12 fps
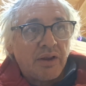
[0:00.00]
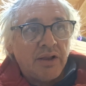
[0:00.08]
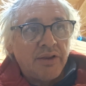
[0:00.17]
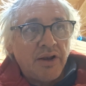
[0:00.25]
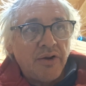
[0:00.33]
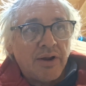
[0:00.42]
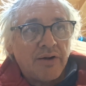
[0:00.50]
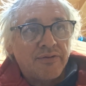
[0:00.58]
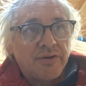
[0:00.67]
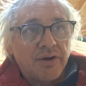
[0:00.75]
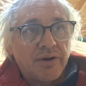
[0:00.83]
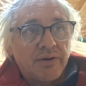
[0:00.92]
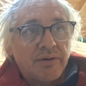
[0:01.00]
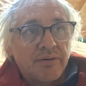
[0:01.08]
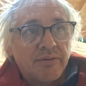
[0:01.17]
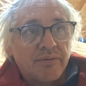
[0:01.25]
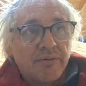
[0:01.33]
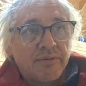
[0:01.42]
And then you have to,
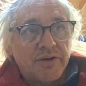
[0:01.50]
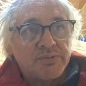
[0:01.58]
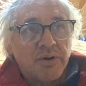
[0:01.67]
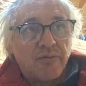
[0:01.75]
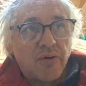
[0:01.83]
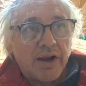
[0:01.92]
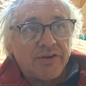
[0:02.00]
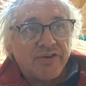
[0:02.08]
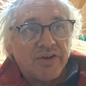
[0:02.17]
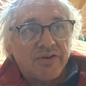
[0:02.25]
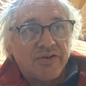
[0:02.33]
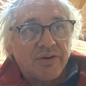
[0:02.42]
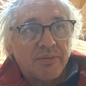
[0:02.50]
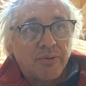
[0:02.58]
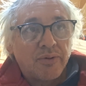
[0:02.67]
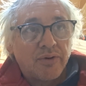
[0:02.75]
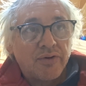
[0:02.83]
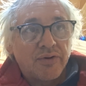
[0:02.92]
this bit writes it to the
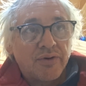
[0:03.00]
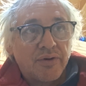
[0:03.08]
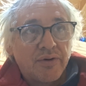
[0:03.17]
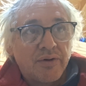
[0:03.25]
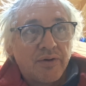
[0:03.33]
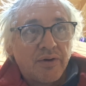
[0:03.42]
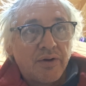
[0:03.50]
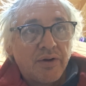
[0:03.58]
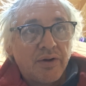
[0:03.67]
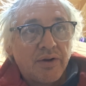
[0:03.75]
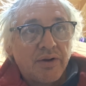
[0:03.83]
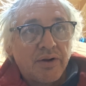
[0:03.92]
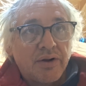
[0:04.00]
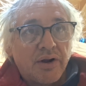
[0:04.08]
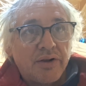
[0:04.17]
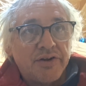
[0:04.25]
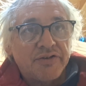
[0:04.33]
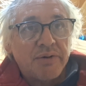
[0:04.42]
port,
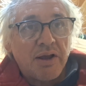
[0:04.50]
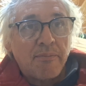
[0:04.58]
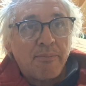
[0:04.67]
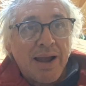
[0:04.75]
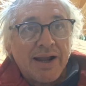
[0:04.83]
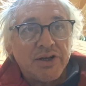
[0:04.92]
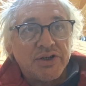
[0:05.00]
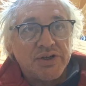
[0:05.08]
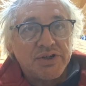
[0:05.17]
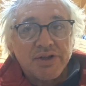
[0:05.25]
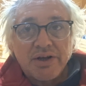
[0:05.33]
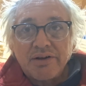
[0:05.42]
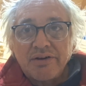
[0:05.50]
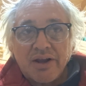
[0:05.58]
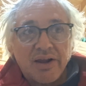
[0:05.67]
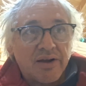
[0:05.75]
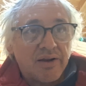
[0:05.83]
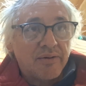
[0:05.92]
and this bit packages the
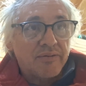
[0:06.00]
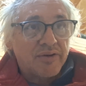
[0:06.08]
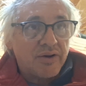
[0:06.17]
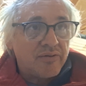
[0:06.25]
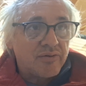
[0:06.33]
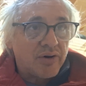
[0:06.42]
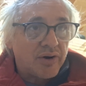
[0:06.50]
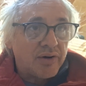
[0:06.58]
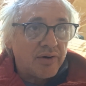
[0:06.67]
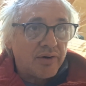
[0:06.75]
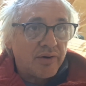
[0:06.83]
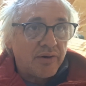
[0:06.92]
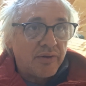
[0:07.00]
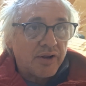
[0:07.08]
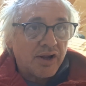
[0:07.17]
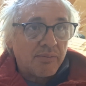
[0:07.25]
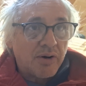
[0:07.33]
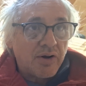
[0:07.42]
data. So you've got the
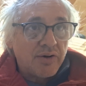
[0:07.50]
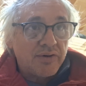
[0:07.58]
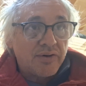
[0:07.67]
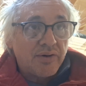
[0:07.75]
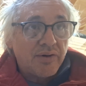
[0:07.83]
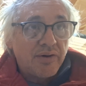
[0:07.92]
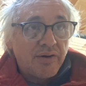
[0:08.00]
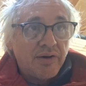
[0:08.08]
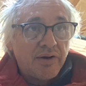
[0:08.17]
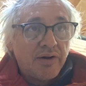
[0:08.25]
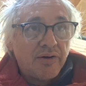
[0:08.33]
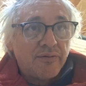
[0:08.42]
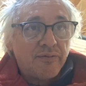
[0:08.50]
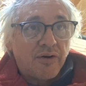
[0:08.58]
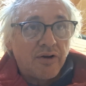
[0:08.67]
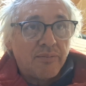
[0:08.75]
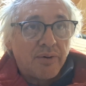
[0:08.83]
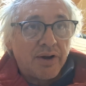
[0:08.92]
command
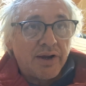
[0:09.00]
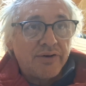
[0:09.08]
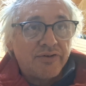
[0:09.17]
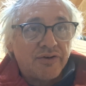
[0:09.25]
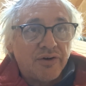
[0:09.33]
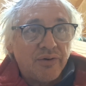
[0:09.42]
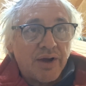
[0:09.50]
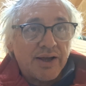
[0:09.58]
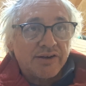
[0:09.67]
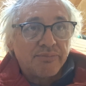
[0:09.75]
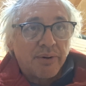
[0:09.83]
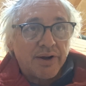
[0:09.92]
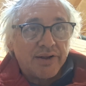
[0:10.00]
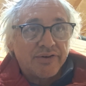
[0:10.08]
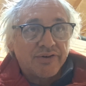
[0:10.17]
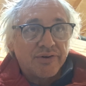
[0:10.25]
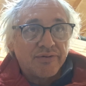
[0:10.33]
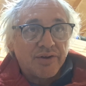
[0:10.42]
followed by 2 hex
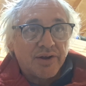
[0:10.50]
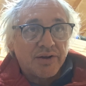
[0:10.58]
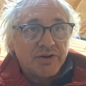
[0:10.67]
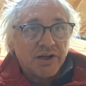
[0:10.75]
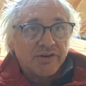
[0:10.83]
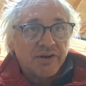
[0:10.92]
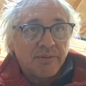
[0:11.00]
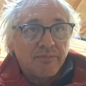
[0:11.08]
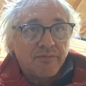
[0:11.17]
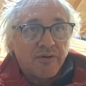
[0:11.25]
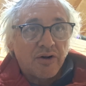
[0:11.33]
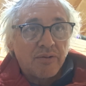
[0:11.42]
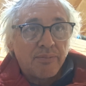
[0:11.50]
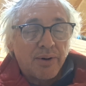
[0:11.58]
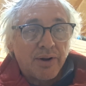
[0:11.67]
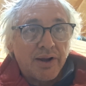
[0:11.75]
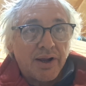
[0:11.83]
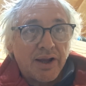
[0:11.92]
bytes of the checksum followed
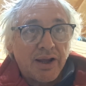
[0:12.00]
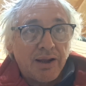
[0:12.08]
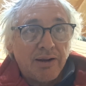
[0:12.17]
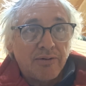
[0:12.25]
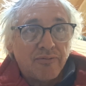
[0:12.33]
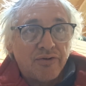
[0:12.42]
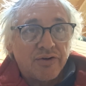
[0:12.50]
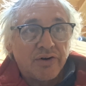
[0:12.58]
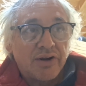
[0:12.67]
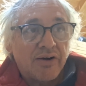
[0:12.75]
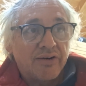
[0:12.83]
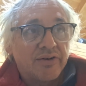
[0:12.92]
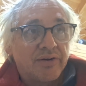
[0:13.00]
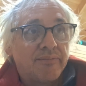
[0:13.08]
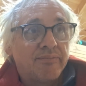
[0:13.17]
by a return character.